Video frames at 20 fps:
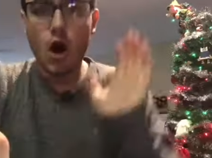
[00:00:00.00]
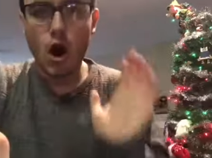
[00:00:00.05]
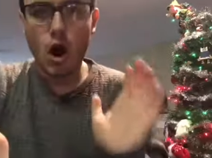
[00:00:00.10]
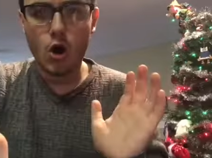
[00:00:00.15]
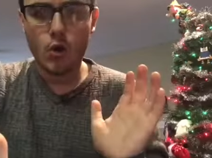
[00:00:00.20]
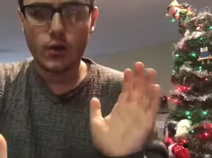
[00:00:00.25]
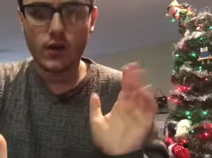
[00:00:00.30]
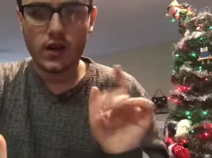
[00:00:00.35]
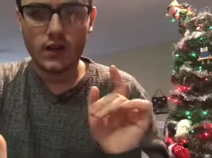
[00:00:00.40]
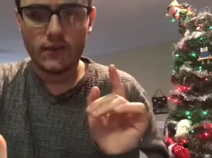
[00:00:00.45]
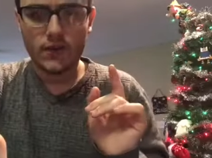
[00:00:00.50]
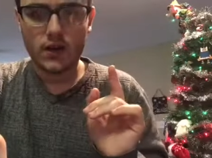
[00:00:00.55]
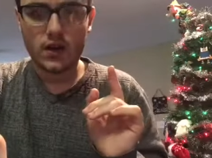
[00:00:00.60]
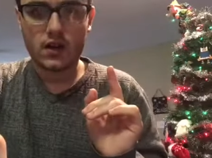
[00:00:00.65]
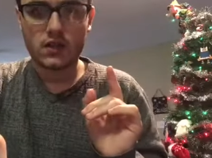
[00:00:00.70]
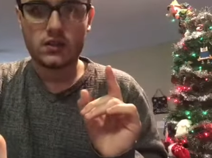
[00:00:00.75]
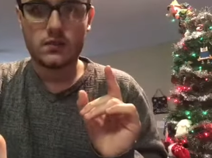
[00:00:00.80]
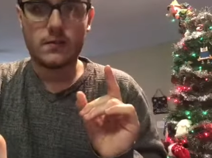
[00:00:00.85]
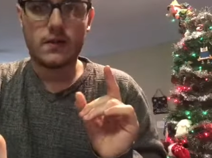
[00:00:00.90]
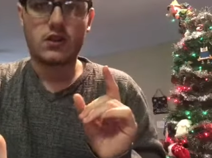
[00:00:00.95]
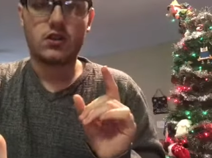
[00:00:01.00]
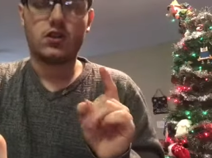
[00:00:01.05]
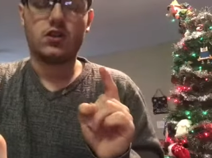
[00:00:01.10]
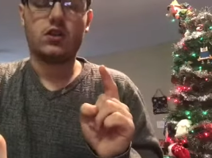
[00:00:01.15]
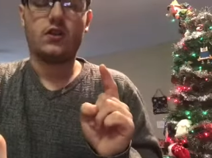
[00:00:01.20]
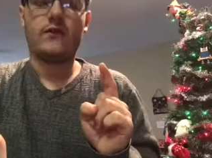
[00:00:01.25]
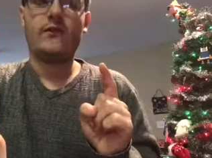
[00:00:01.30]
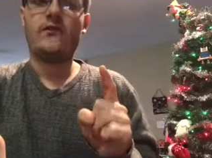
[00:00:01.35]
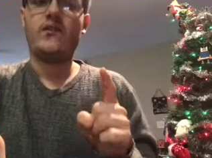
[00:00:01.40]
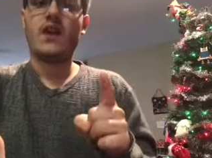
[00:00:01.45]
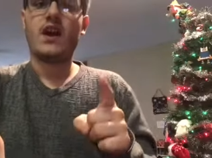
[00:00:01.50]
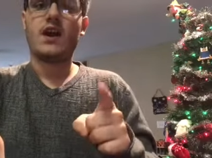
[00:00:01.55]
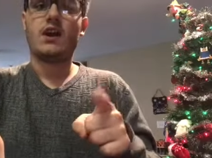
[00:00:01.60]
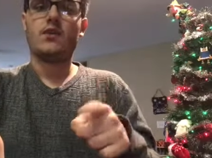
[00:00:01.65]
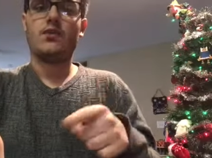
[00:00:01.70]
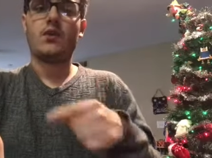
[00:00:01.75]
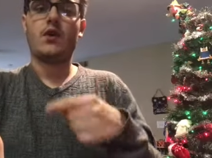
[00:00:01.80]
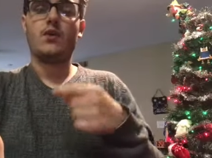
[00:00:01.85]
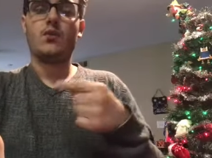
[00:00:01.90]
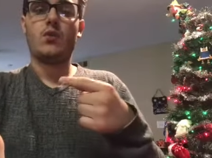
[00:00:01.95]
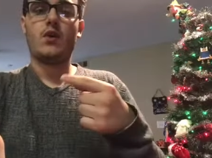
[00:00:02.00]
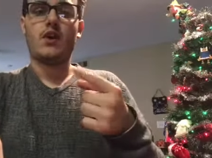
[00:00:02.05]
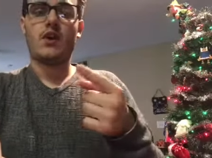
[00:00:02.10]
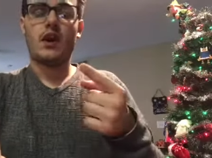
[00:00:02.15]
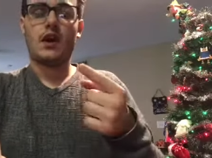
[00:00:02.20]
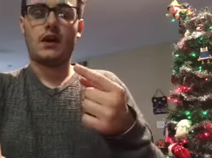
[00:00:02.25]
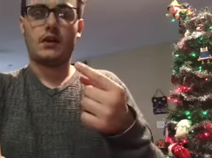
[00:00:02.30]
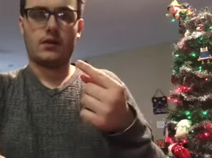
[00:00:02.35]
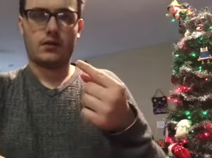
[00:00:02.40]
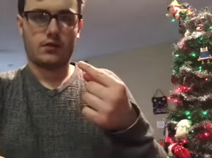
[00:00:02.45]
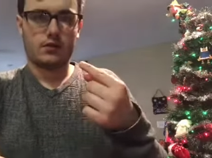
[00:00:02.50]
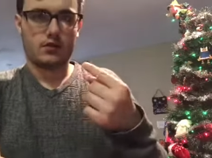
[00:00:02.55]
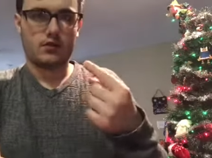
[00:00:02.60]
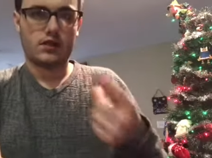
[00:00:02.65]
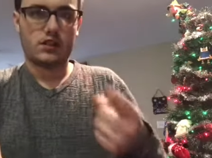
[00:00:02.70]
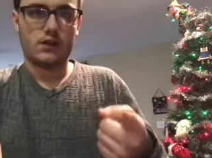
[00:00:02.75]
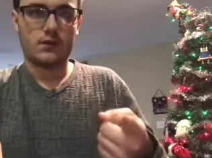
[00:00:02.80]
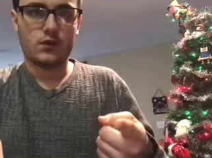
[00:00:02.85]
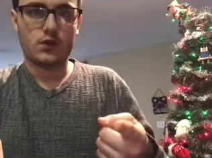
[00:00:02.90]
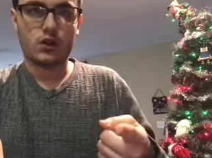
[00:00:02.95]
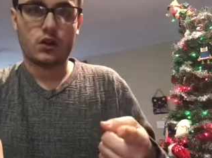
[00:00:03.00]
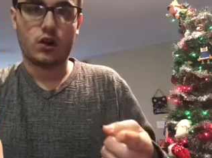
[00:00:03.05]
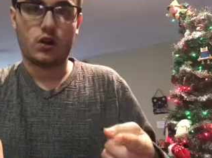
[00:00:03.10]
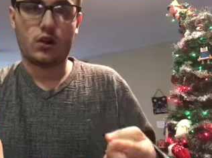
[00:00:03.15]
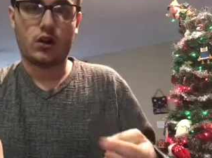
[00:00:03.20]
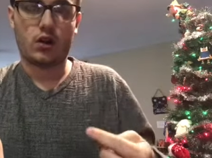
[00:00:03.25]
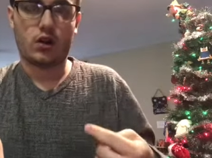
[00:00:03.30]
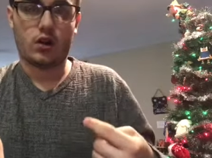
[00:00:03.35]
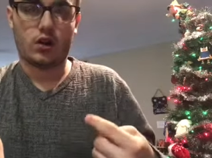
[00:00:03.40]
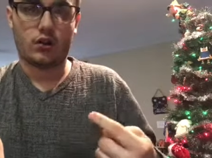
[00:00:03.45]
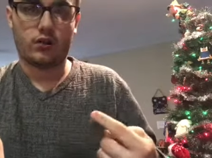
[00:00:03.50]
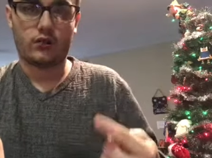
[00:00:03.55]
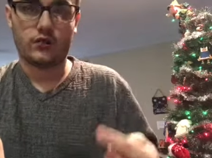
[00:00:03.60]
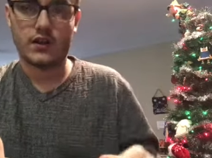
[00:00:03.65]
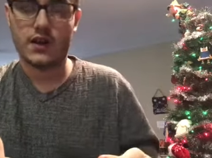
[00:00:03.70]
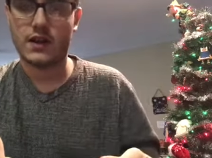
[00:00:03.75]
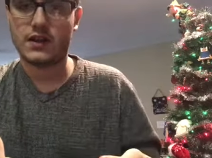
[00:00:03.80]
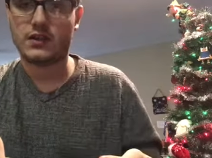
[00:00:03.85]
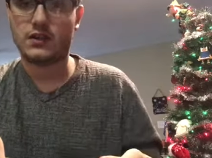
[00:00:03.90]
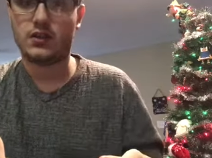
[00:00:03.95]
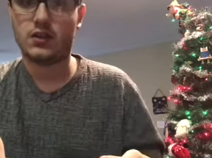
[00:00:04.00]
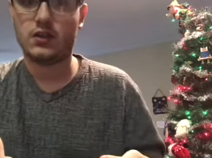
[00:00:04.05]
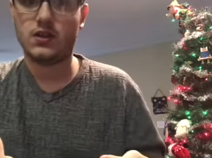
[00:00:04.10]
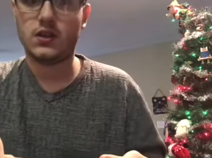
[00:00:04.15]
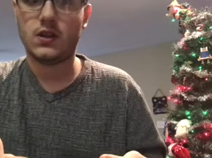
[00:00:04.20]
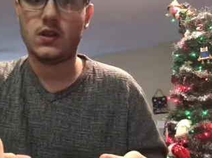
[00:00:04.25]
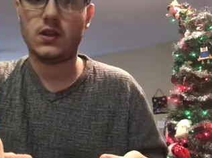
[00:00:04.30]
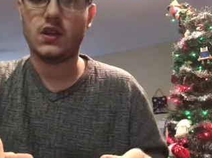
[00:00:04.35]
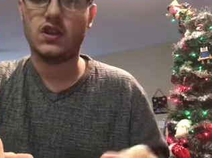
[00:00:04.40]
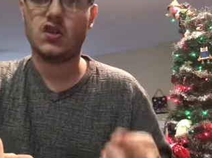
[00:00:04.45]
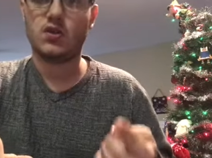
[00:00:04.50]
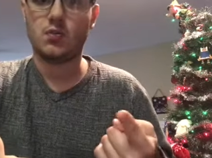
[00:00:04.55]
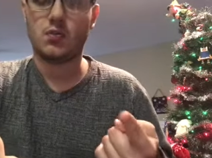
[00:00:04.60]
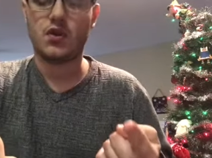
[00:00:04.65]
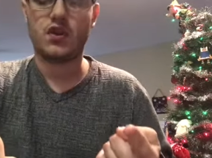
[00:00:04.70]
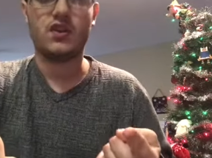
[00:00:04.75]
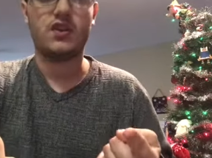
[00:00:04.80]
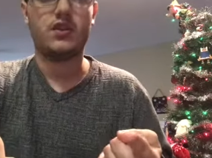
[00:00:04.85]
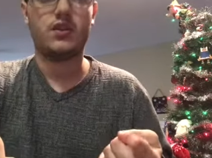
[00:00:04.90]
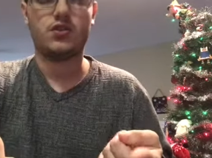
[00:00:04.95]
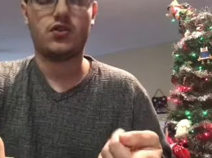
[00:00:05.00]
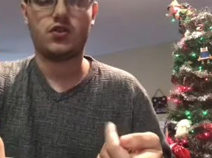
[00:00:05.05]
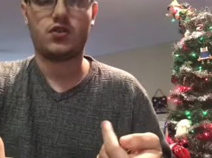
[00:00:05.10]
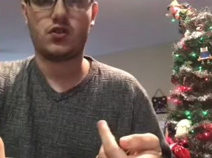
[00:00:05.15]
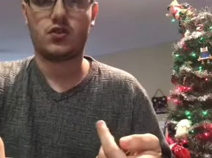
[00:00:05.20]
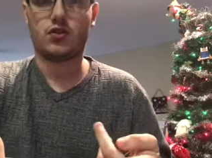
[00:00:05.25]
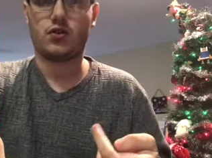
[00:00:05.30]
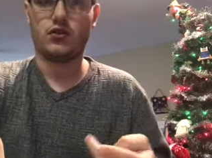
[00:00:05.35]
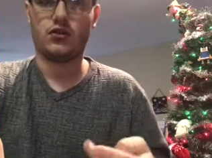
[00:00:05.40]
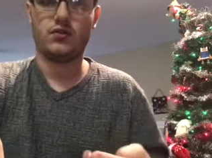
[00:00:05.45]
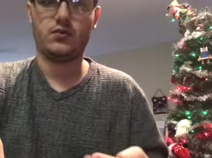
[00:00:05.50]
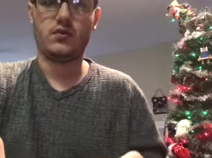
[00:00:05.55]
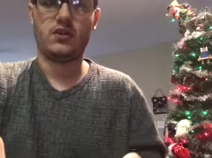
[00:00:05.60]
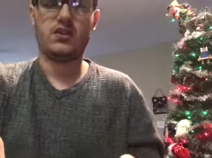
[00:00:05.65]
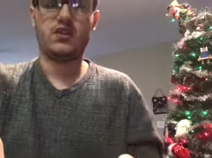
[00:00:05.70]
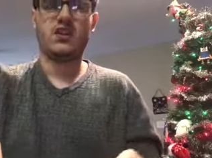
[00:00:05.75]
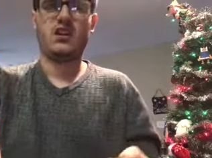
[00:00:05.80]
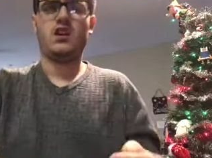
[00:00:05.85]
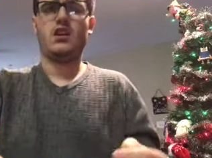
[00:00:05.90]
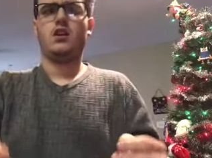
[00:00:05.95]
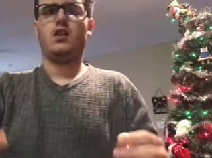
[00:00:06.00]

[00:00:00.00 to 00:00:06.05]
Oh, and I forgot to mention the fact that we got another TV show called Rise of the Teenage Mutant Ninja Turtles, which,